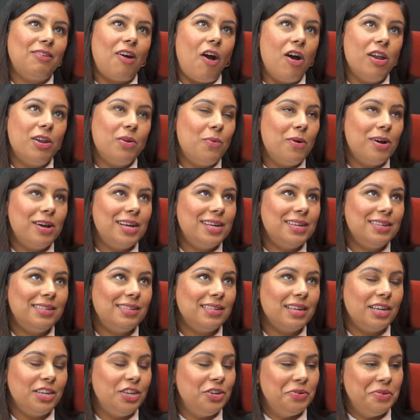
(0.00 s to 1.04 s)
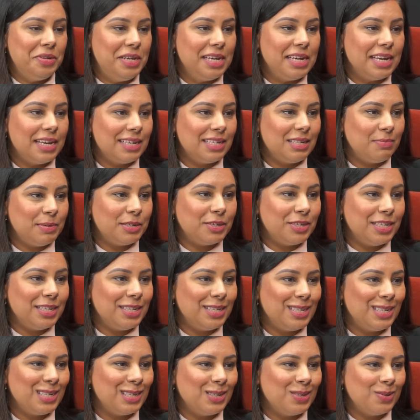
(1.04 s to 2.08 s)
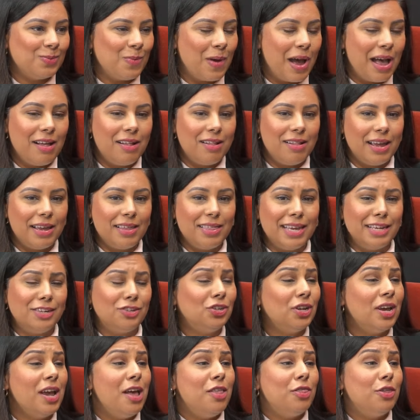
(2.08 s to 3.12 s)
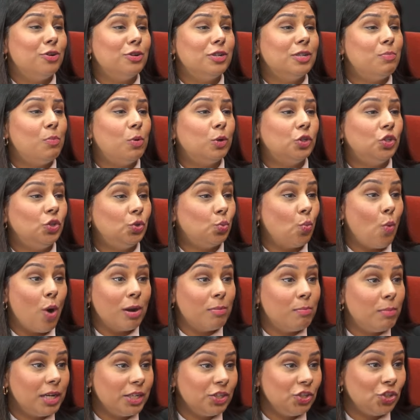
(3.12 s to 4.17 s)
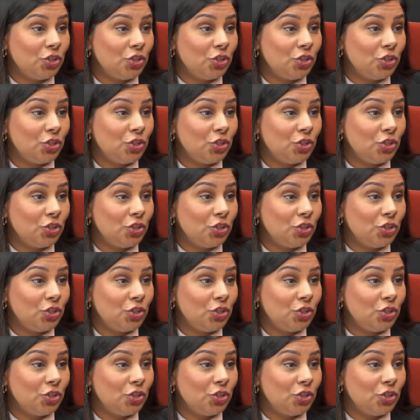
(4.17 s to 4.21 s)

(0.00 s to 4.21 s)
ottawa is a unique experience as well i think sh- there's more shawarma